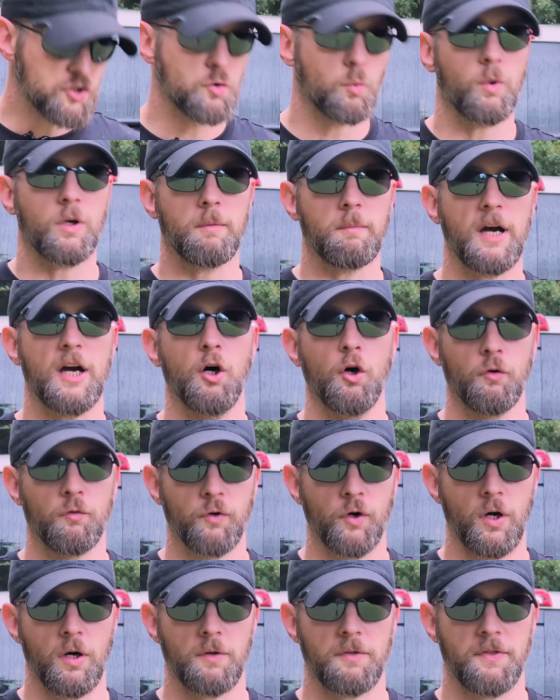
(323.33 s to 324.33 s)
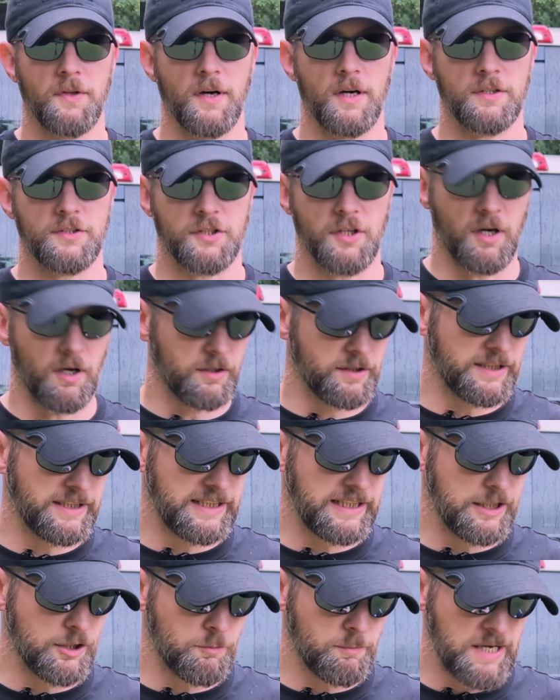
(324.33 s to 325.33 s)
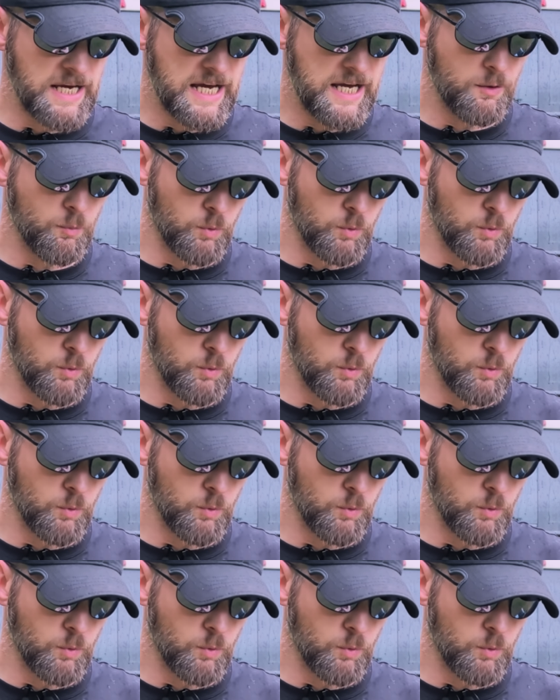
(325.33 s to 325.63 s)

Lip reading: So what are my overall thoughts on the Neomag?